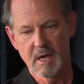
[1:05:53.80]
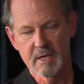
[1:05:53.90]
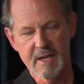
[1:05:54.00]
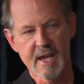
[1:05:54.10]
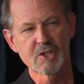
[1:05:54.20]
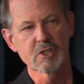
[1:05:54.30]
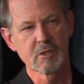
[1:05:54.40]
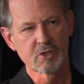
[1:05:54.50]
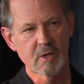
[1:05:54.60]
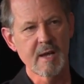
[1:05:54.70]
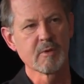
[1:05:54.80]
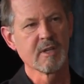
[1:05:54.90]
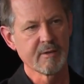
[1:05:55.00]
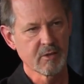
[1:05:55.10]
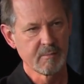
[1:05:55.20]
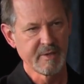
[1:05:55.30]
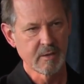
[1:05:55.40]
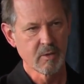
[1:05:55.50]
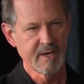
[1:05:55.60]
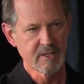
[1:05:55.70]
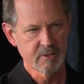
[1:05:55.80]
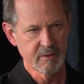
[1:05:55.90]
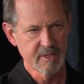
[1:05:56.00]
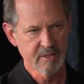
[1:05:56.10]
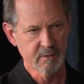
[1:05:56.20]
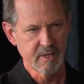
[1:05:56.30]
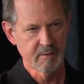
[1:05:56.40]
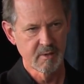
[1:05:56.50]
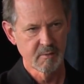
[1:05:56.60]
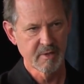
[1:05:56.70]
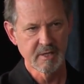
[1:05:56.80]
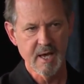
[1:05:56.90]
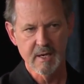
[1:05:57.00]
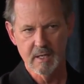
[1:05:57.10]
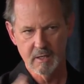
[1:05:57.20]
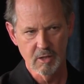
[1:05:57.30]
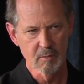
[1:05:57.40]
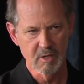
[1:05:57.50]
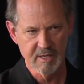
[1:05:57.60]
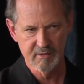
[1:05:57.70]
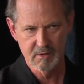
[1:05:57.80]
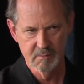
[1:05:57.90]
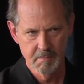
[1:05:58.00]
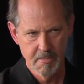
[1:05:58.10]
on a national or tribal level in big ways through history, but not on a global level.